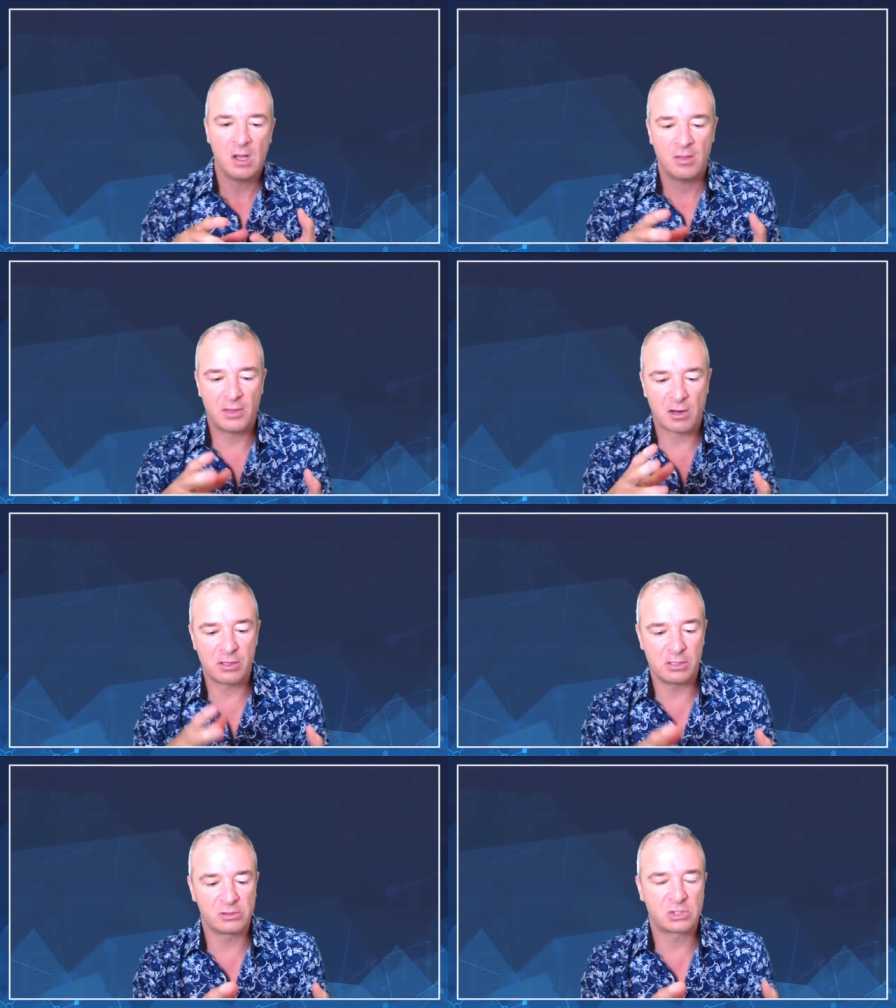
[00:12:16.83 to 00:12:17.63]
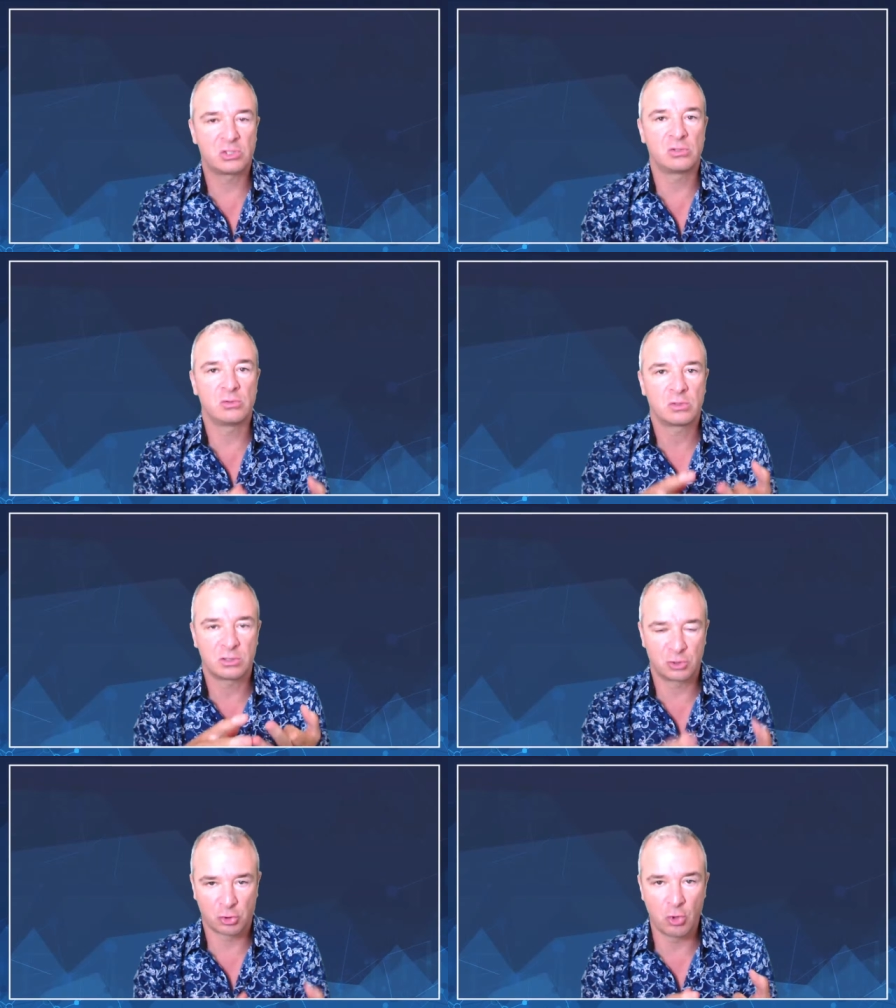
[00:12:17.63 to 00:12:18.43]
that are used to
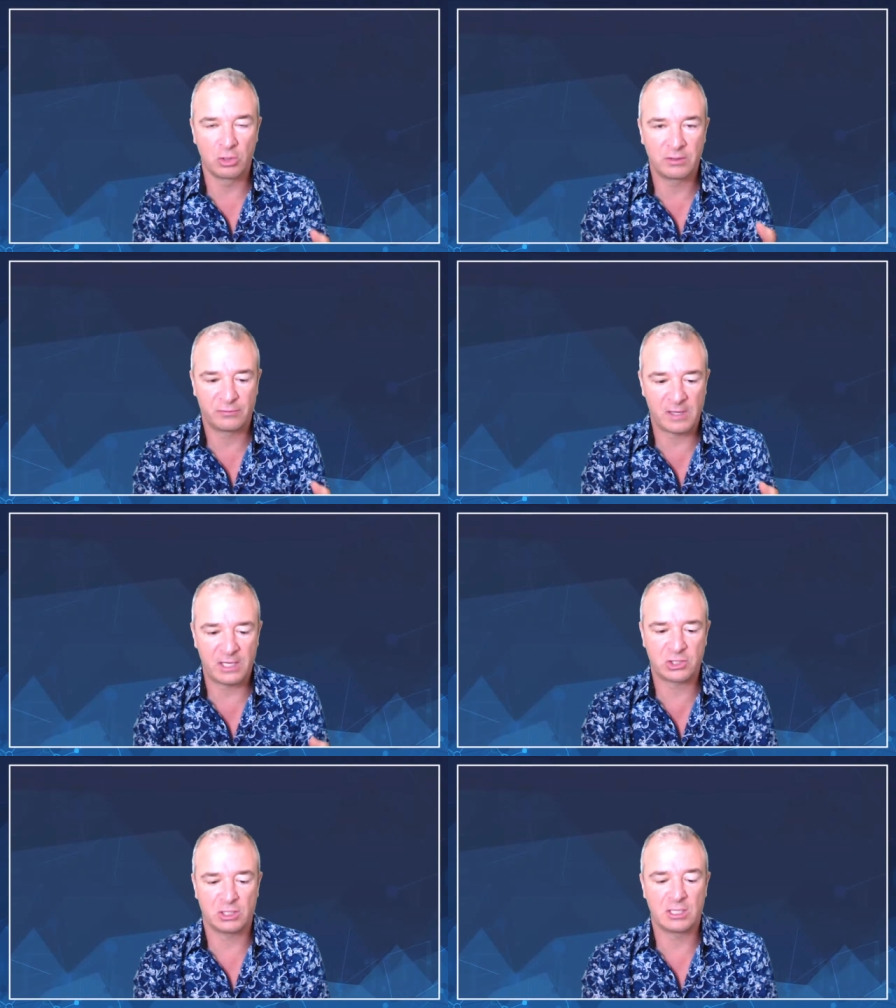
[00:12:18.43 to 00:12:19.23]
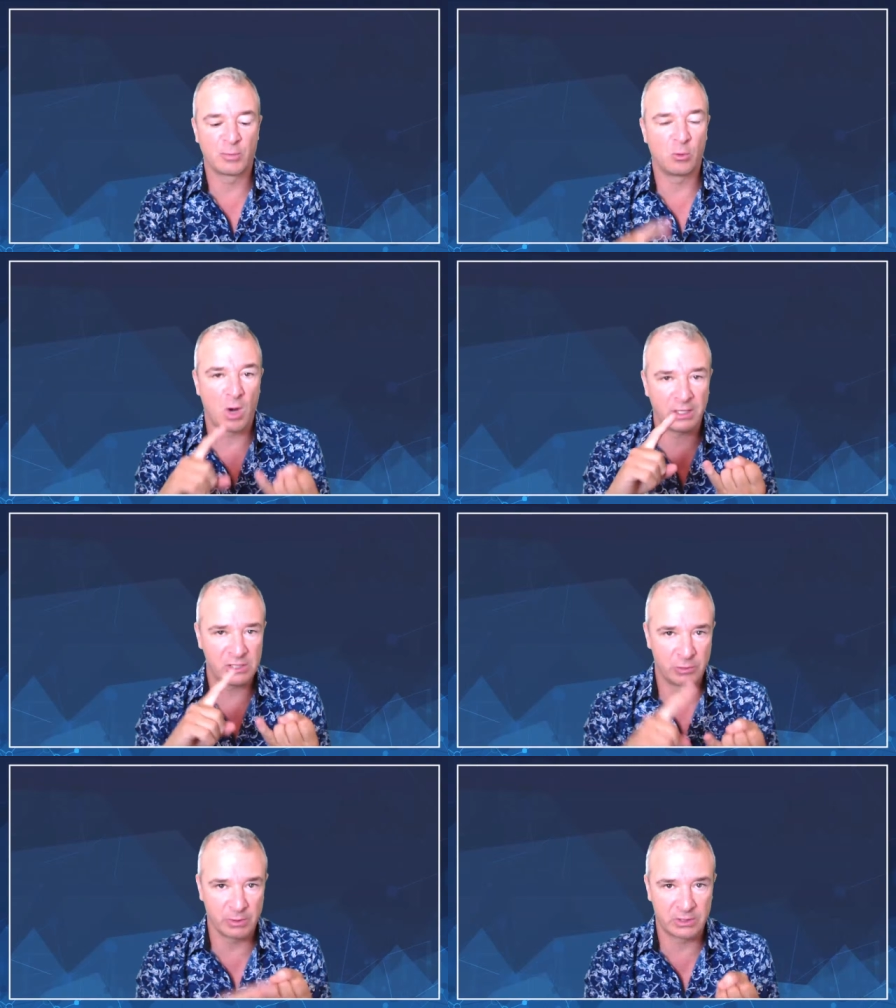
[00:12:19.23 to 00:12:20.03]
control inflation. Number one
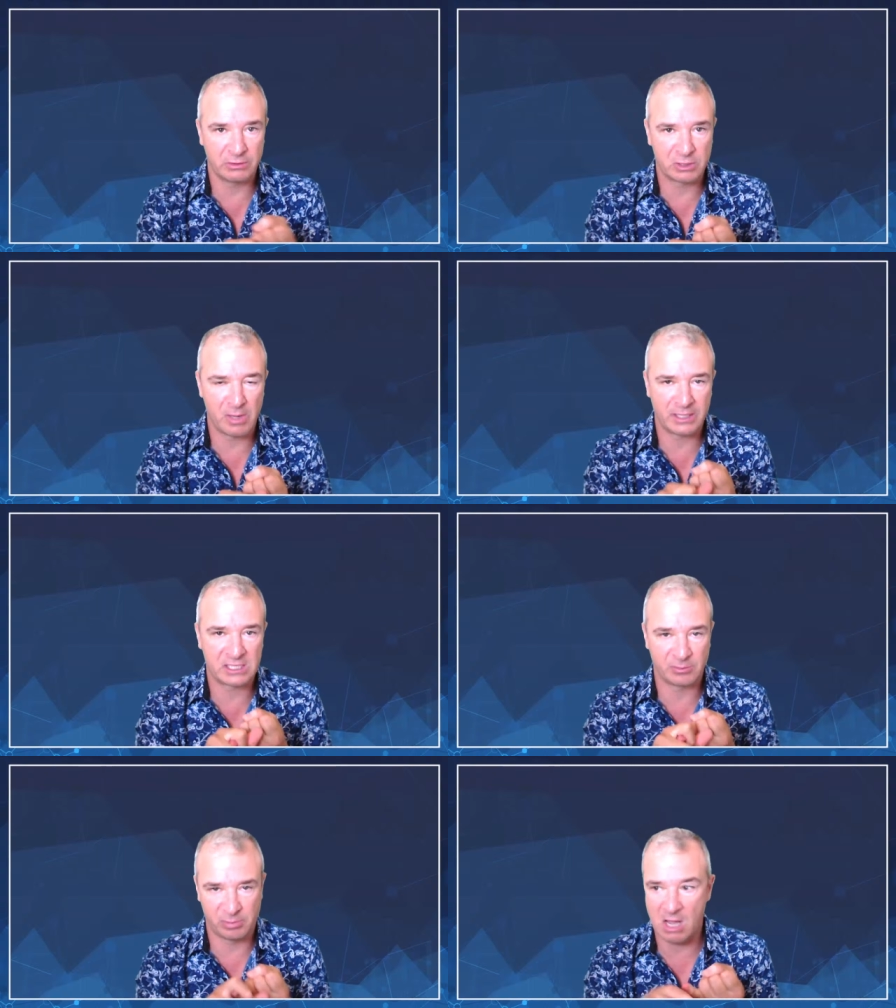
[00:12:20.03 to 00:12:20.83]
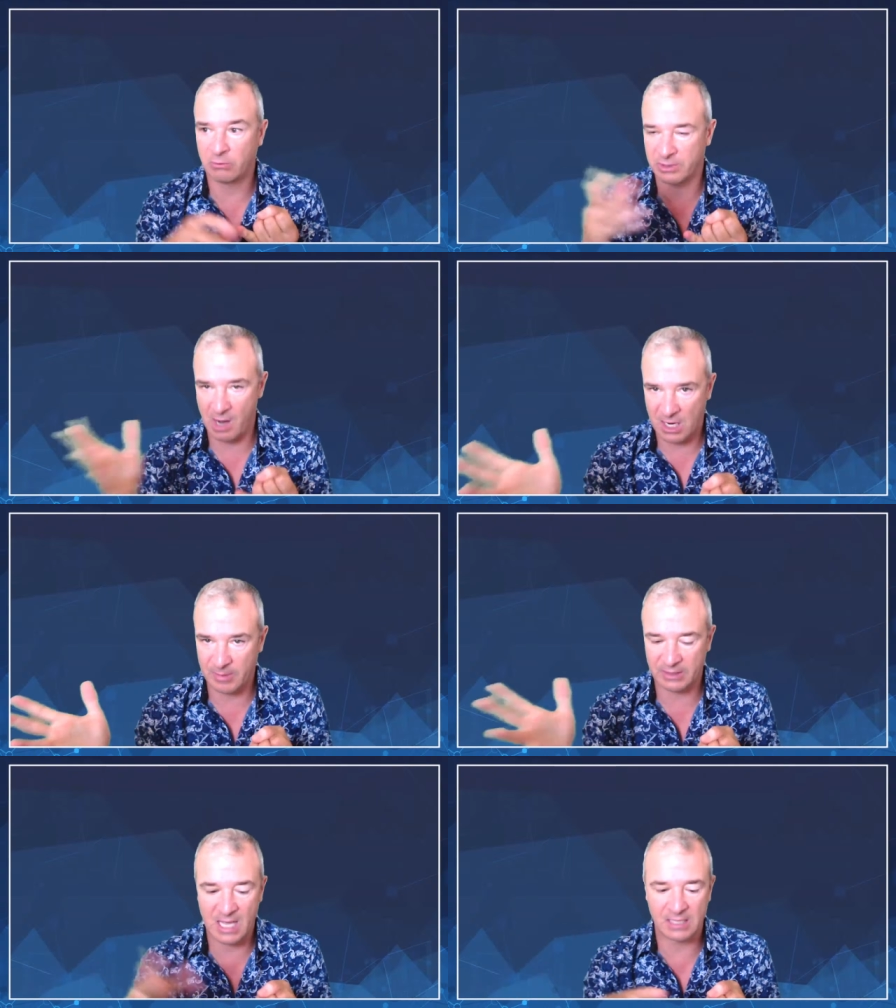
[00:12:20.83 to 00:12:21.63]
is you reduce money supply. We'll talk
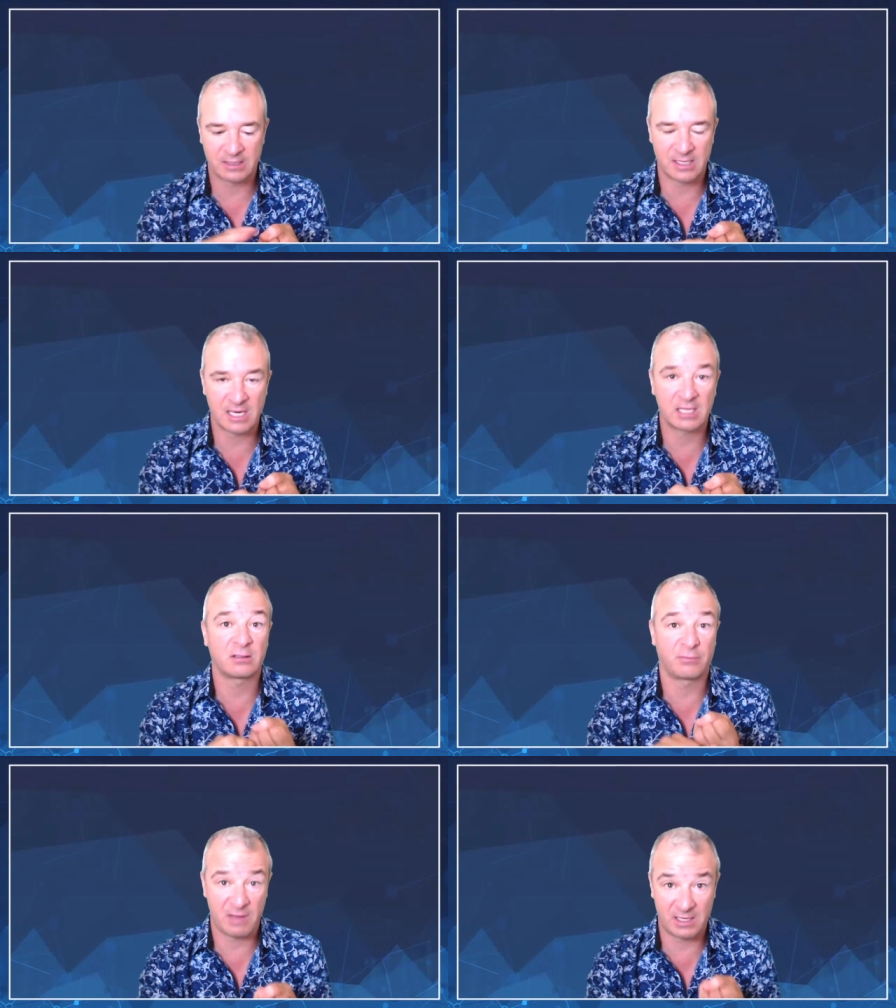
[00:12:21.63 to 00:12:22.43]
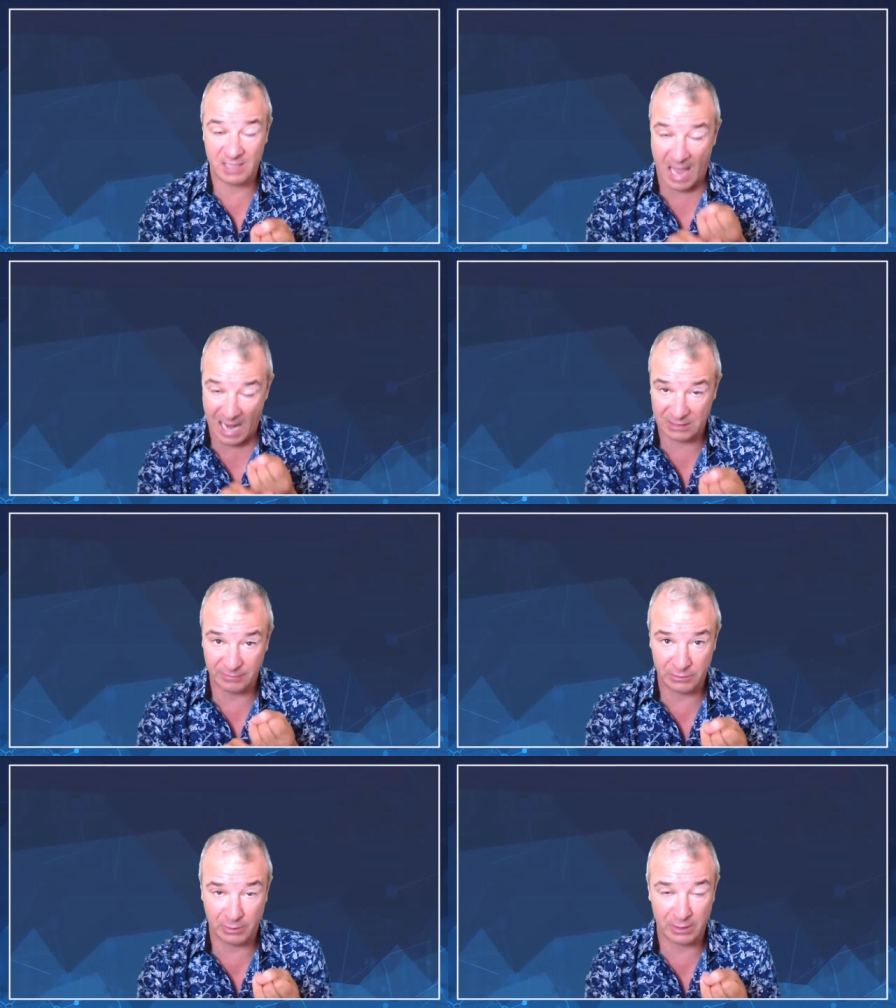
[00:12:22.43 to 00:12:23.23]
about that in a second. The Fed is
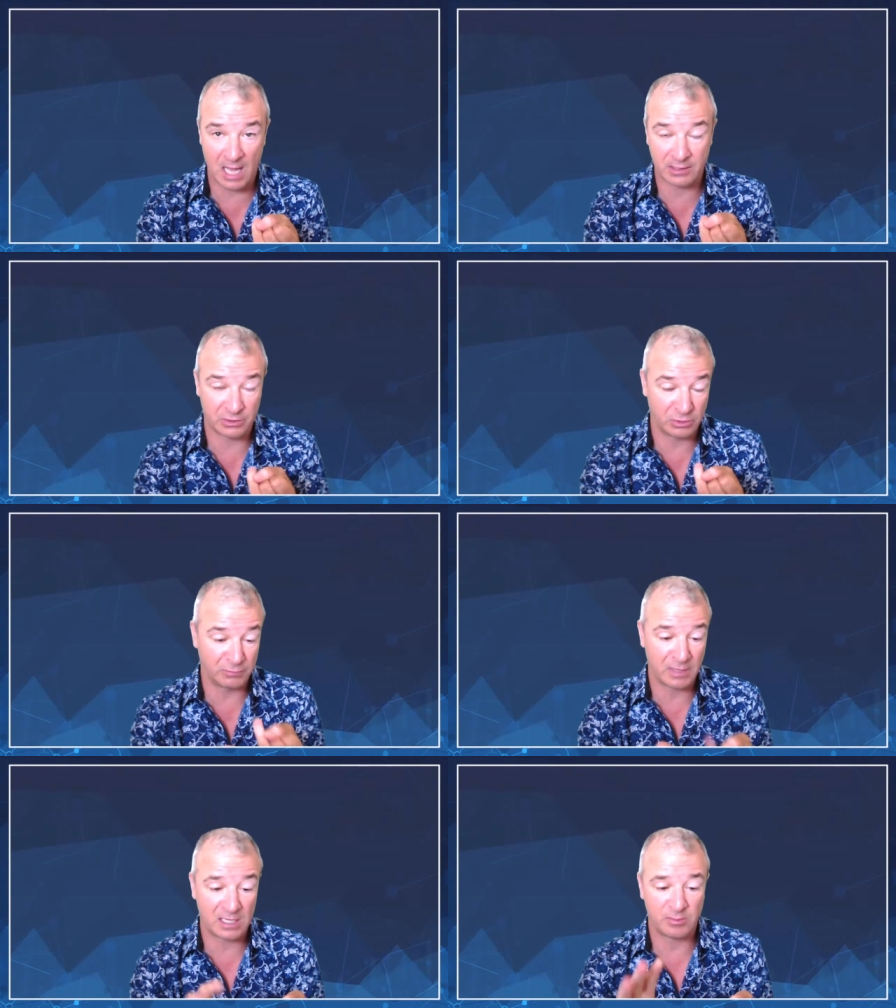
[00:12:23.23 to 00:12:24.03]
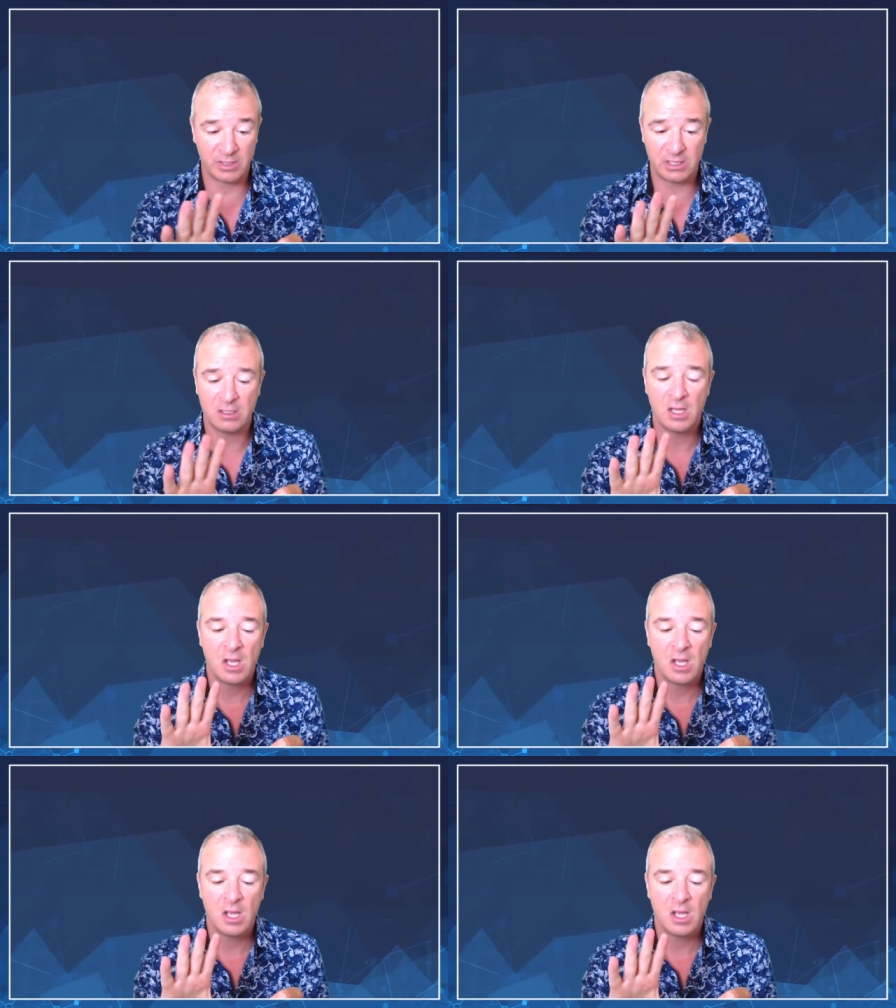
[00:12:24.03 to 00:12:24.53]
actively doing that to the tune of 90 billion.